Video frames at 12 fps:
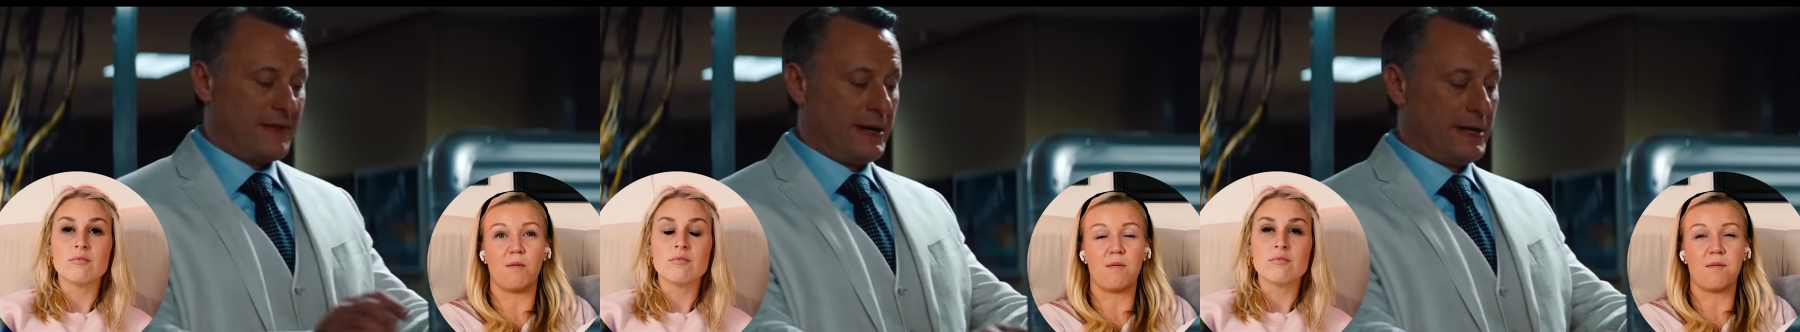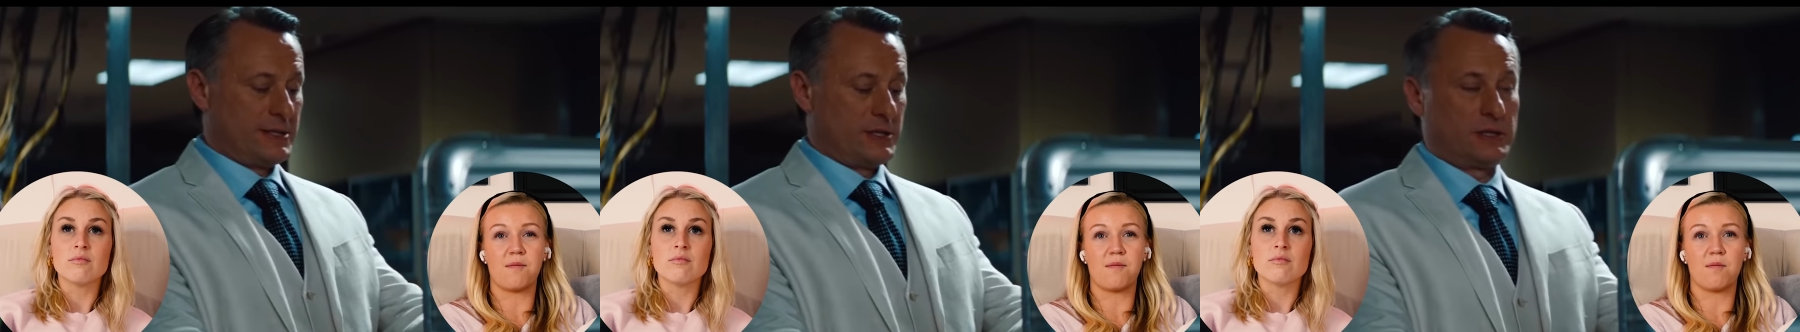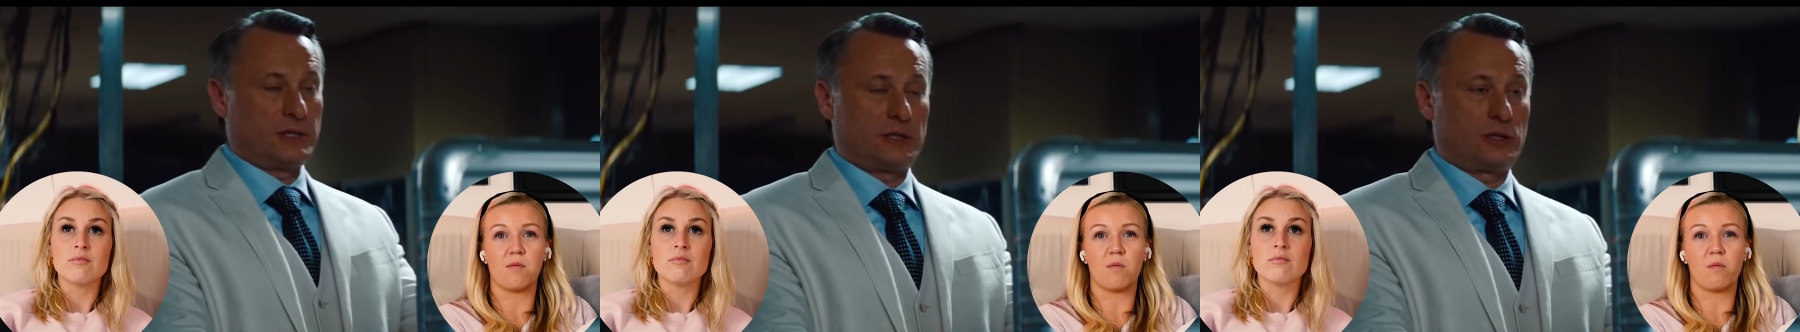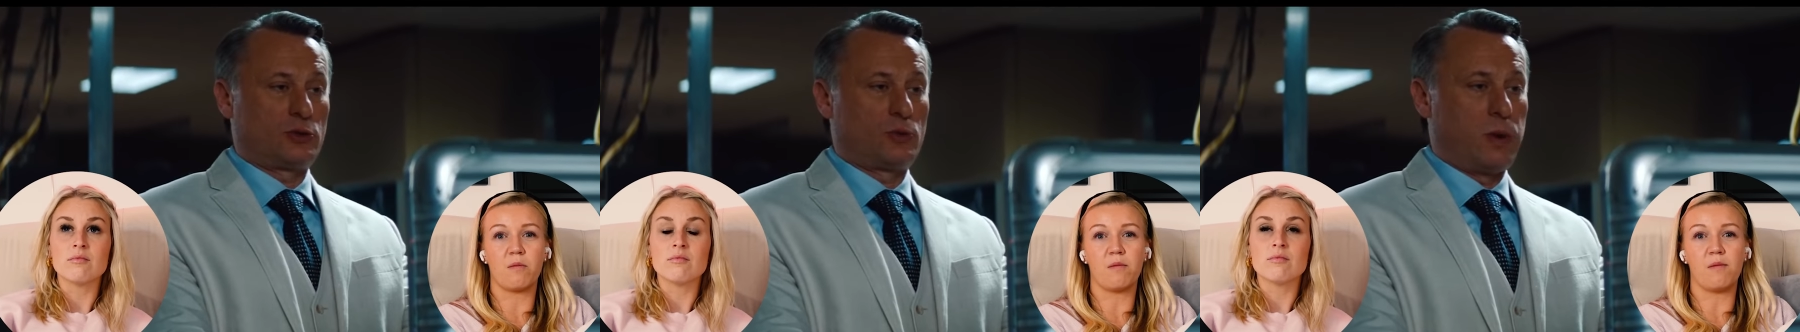Speaker 1: Fire
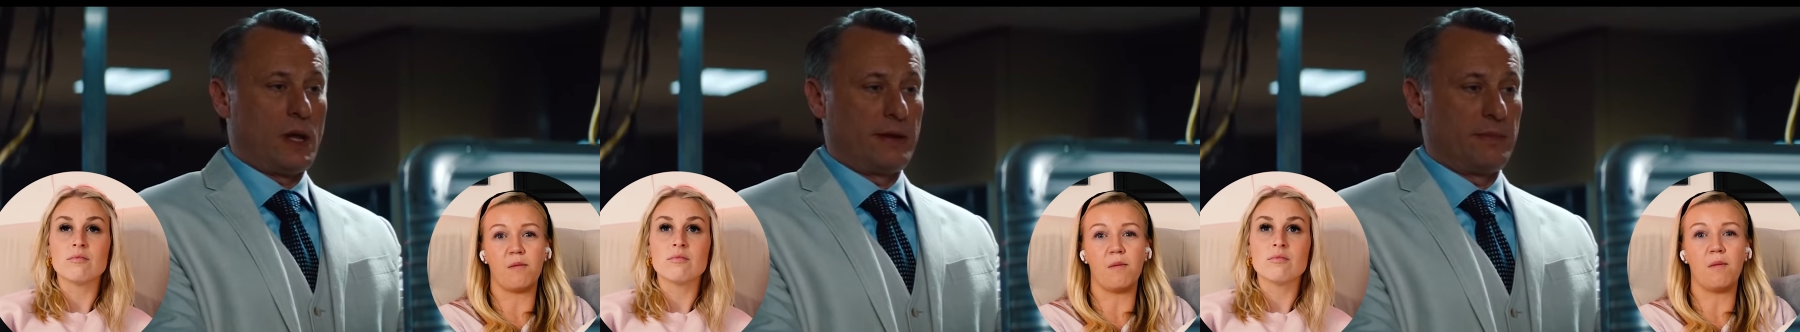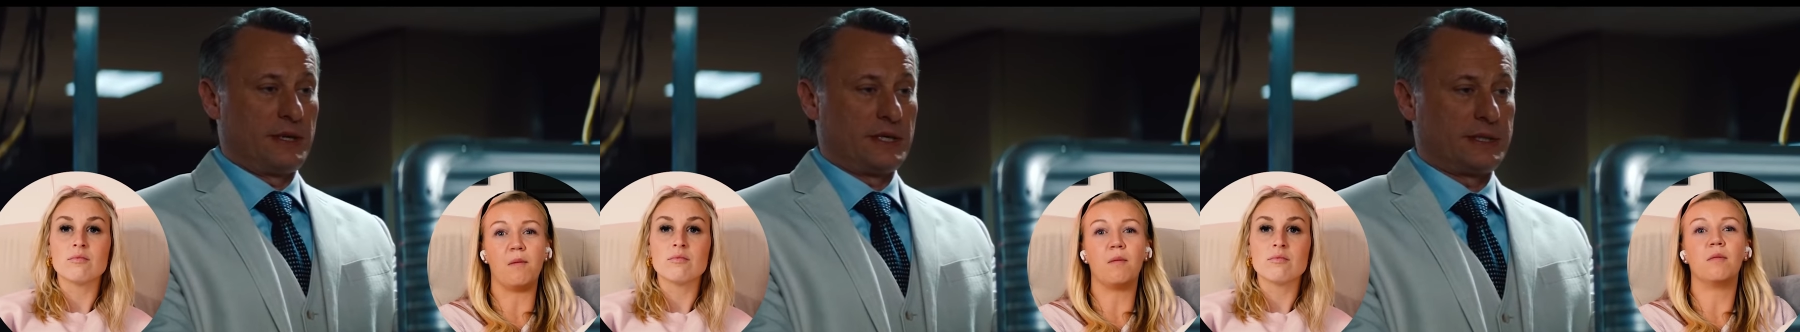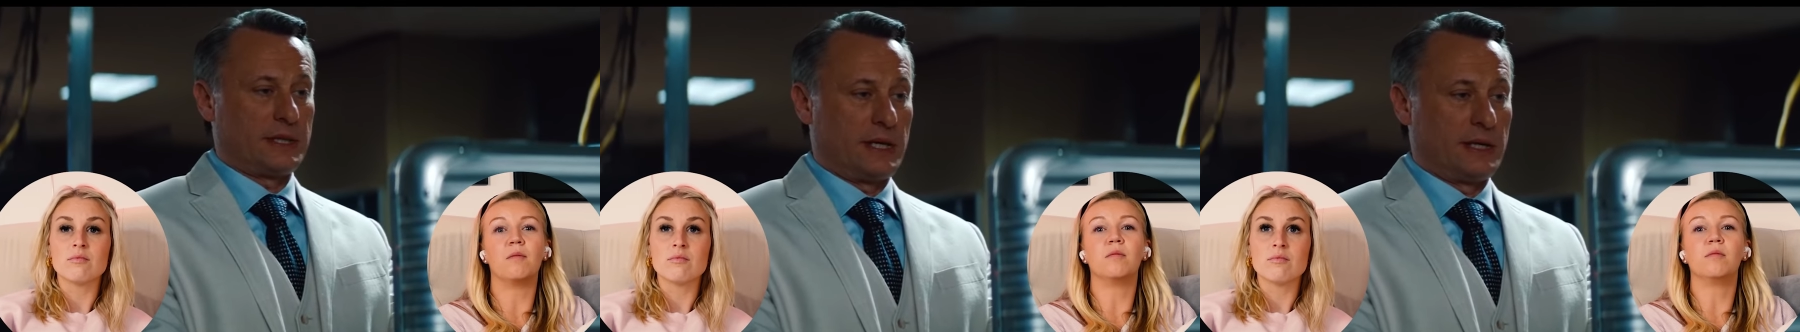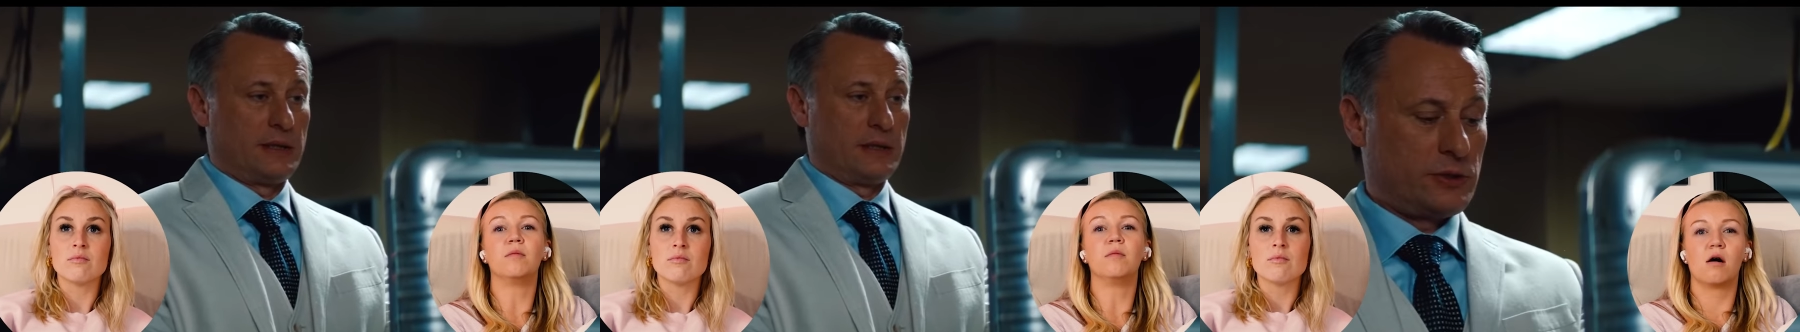just one missile.
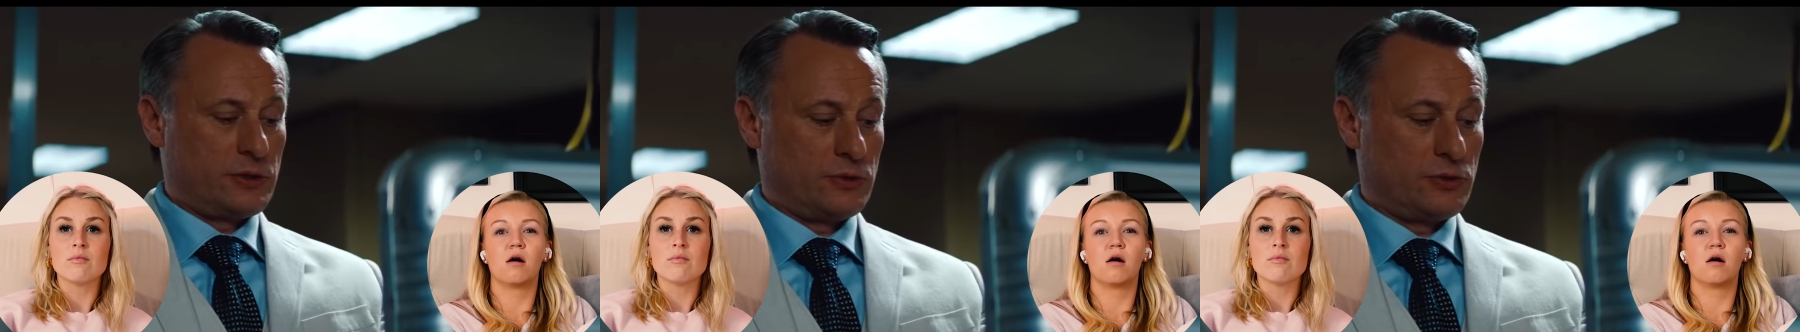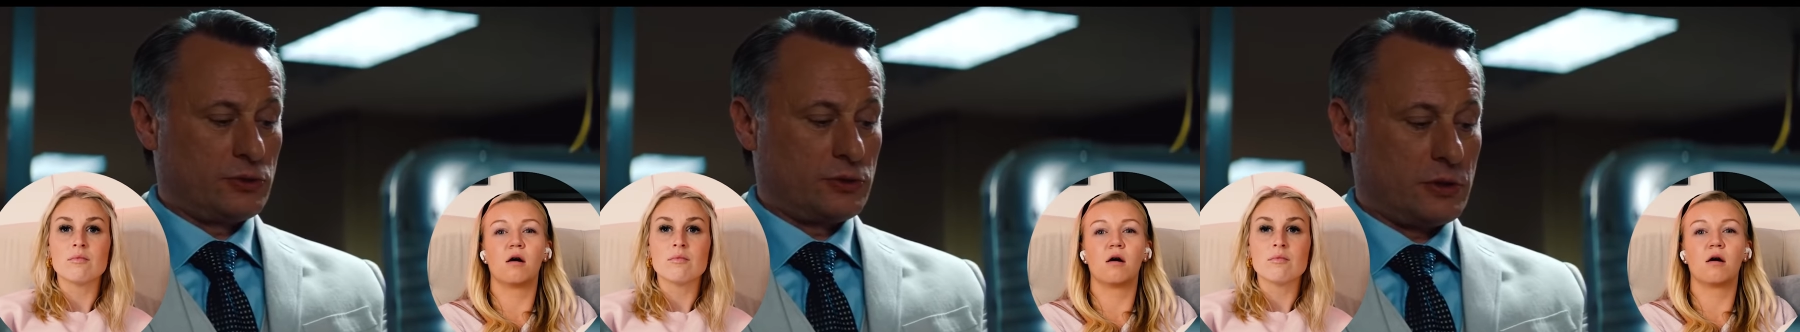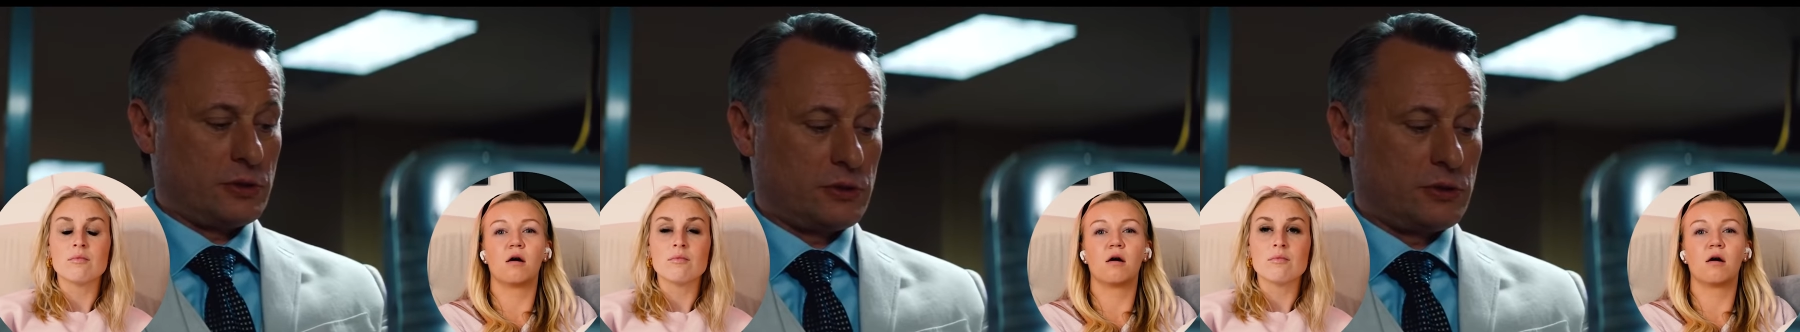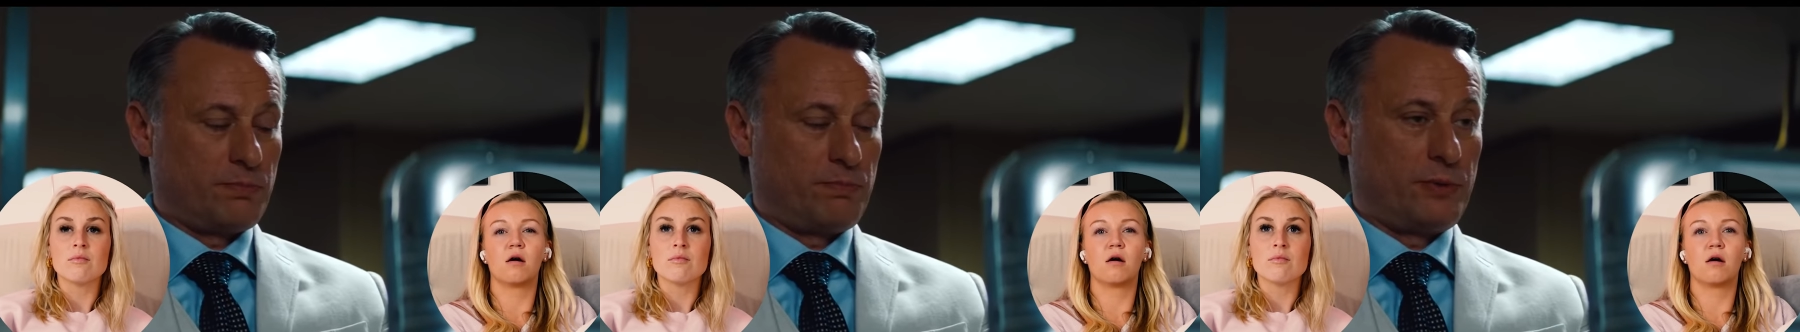That should start
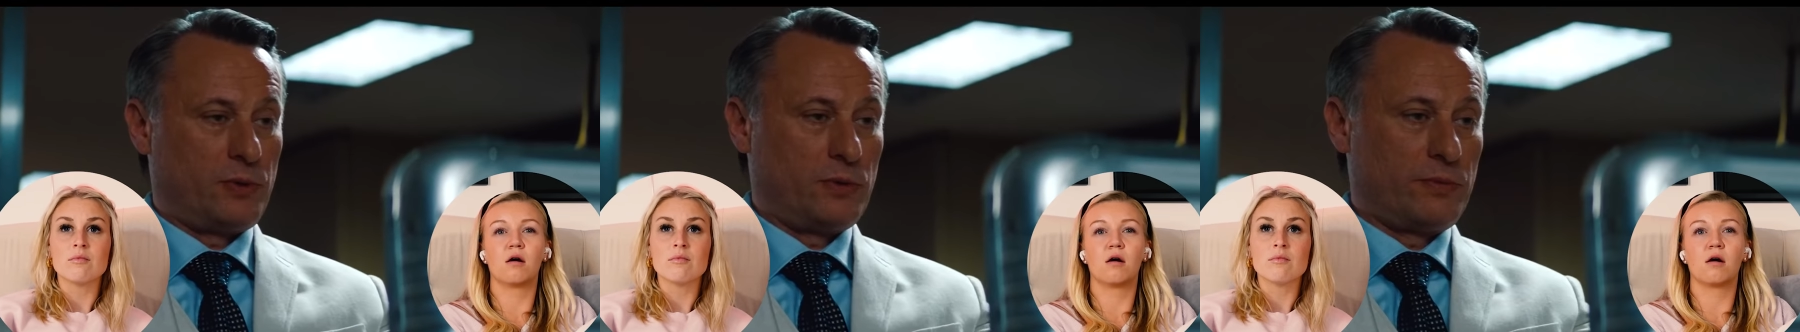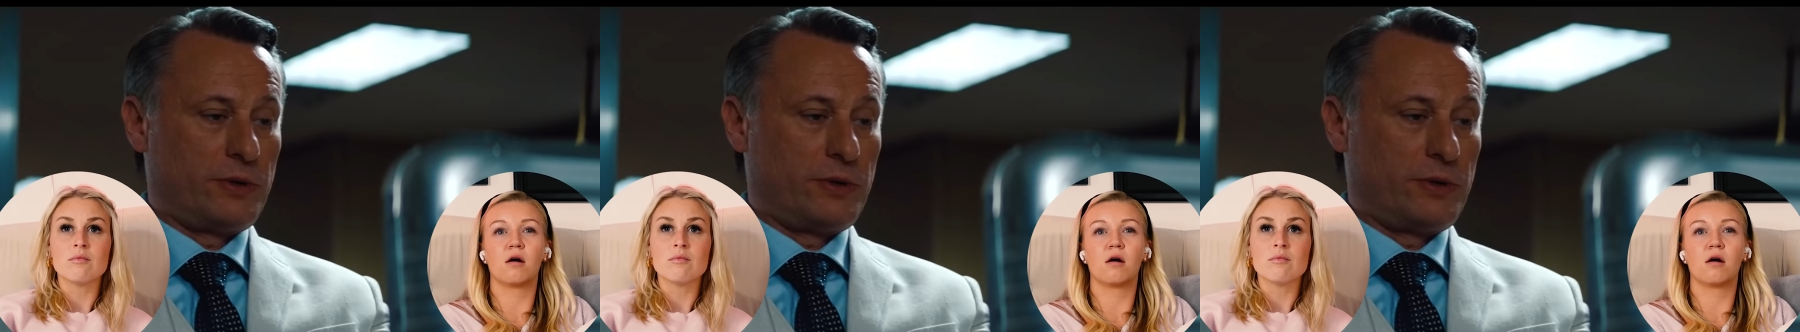the ball